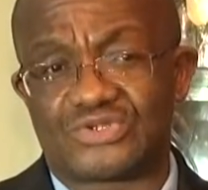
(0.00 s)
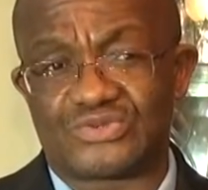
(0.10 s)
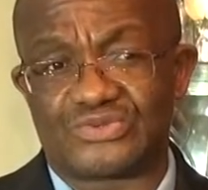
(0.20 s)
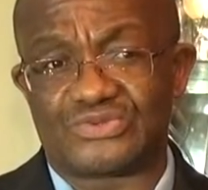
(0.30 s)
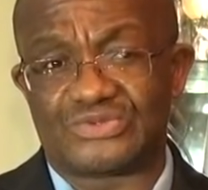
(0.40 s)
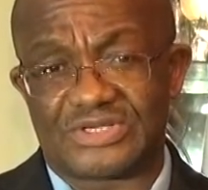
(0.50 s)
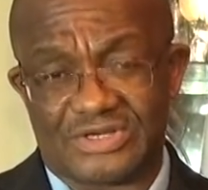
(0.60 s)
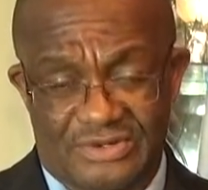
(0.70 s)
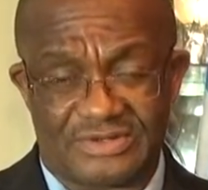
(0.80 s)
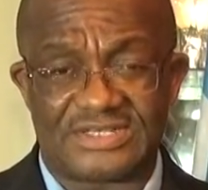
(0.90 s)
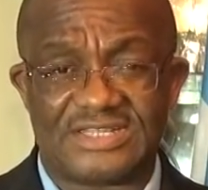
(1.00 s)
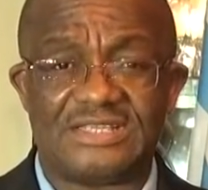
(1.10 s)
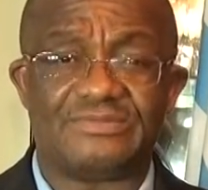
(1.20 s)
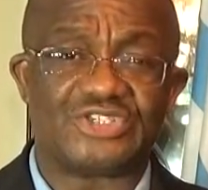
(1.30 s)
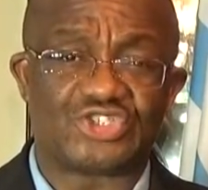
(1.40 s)
to the current
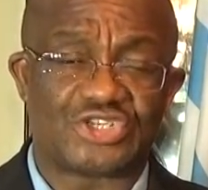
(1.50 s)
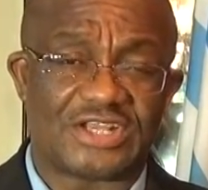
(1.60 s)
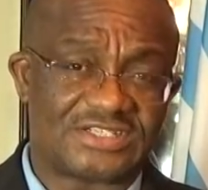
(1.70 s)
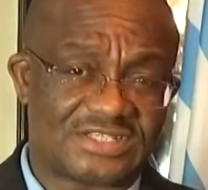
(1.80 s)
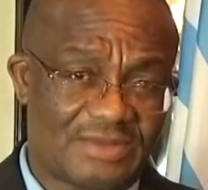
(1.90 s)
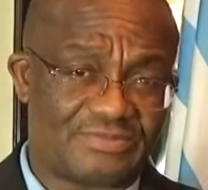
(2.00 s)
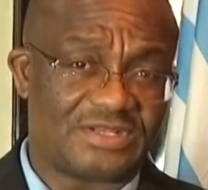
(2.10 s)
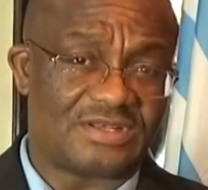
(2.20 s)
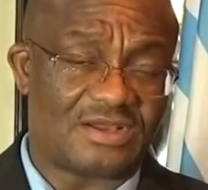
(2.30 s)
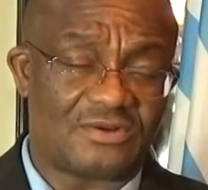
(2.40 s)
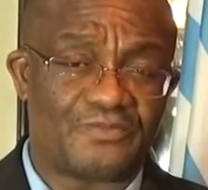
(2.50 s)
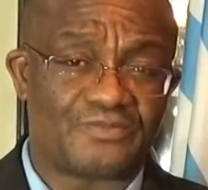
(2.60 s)
image that is happening now,